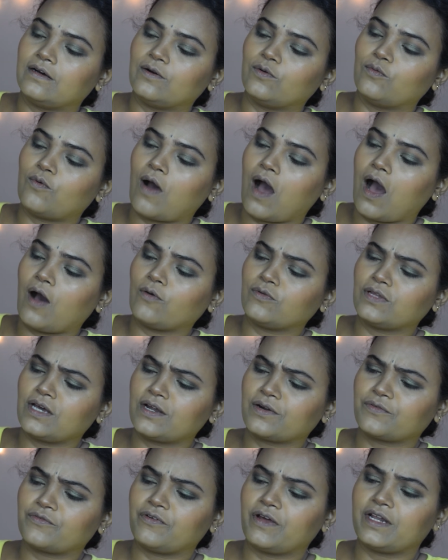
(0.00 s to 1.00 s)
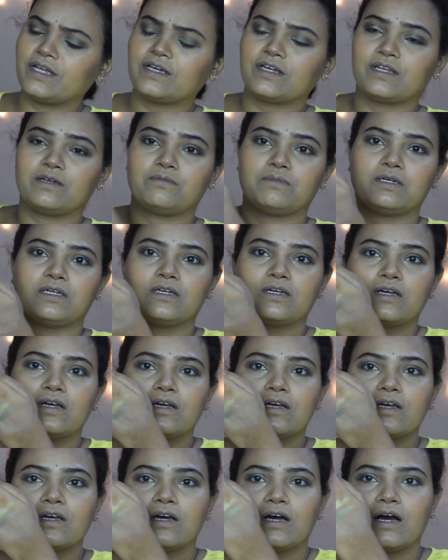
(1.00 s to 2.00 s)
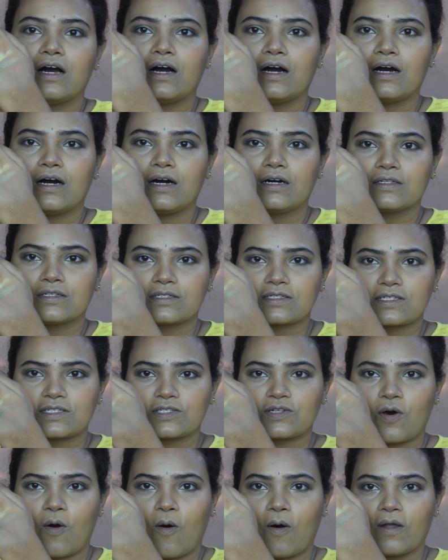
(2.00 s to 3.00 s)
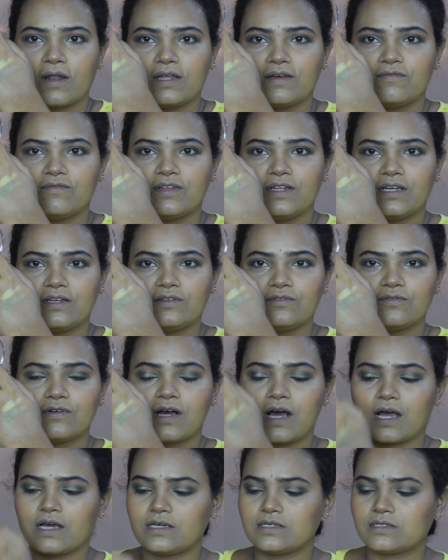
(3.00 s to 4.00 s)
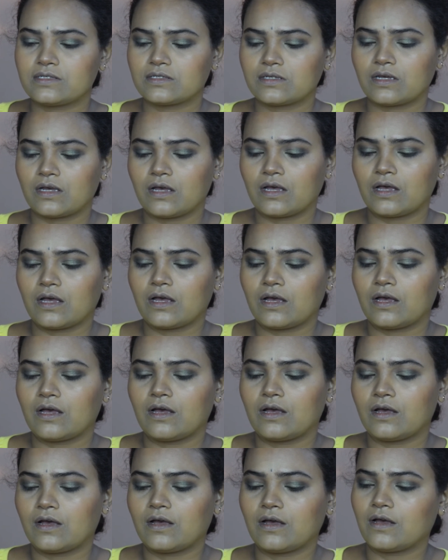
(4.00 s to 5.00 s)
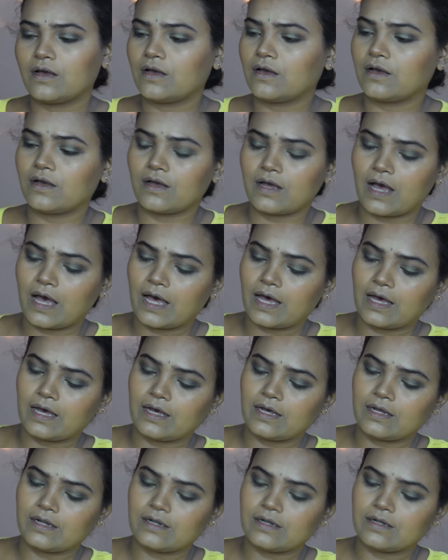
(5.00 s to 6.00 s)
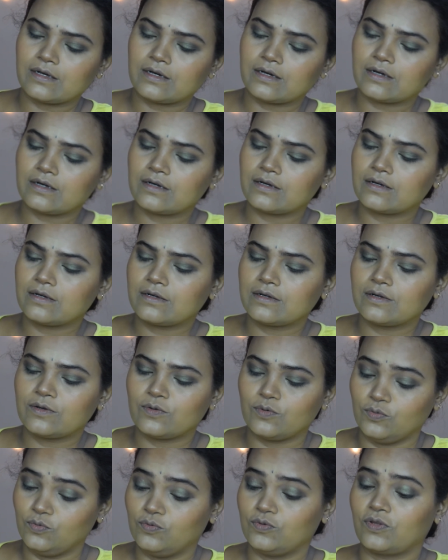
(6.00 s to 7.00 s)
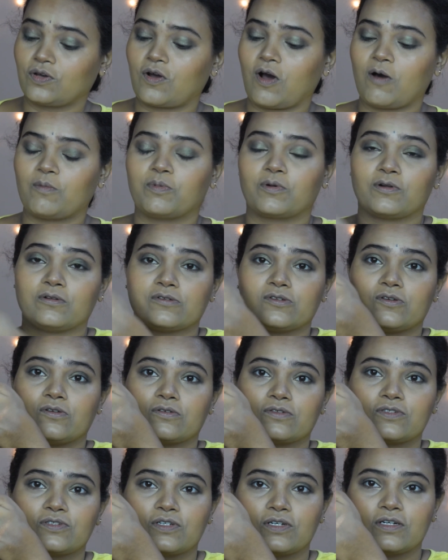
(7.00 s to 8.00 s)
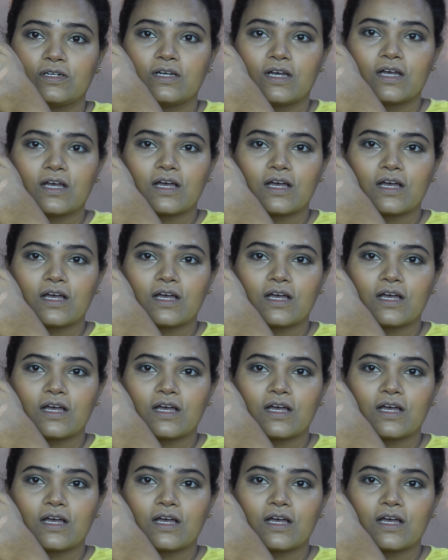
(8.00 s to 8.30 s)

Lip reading: Wow, they are very creamy. This is the olive green, you guys, and the copper also looks good.